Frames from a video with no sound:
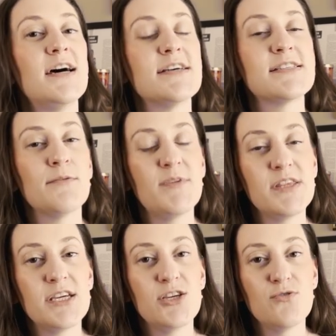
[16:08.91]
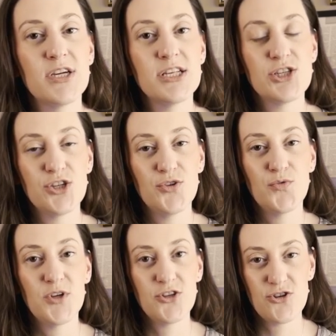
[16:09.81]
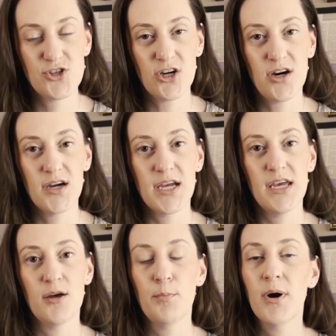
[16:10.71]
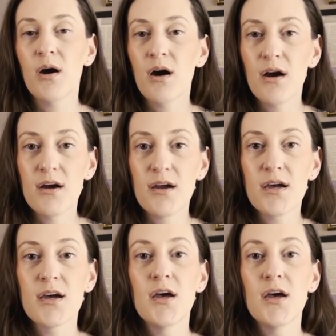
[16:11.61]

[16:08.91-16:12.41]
something that you can do with your dog in a park